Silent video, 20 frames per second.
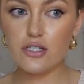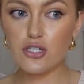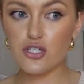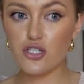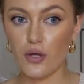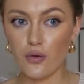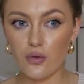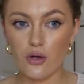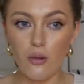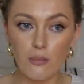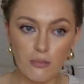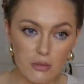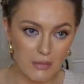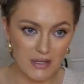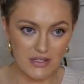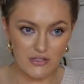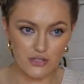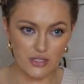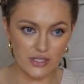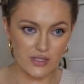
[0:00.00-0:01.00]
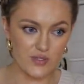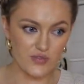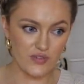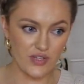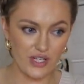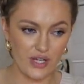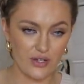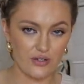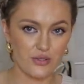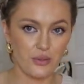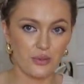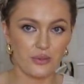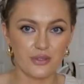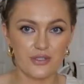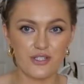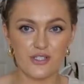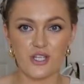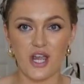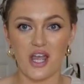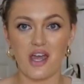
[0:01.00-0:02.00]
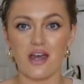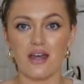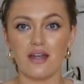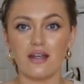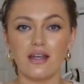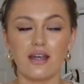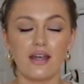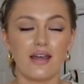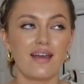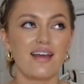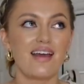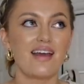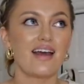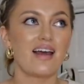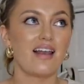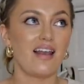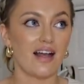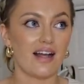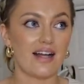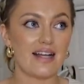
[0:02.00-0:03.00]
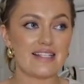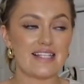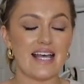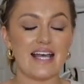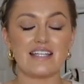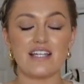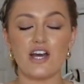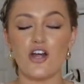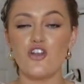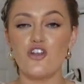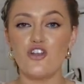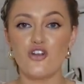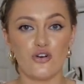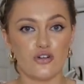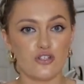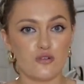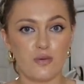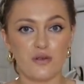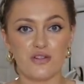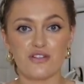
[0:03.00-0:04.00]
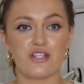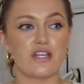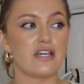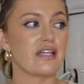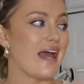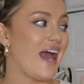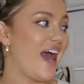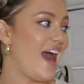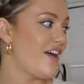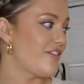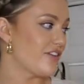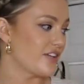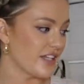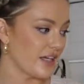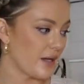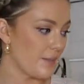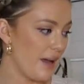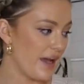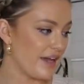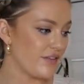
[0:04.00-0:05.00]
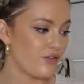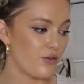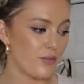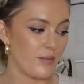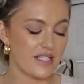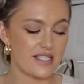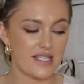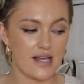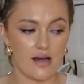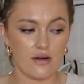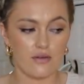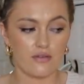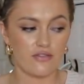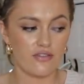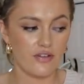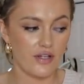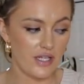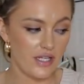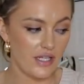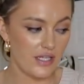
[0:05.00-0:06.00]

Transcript: so complimentary in this video towards Shein. Like I said, not sponsored. Everything I paid for myself.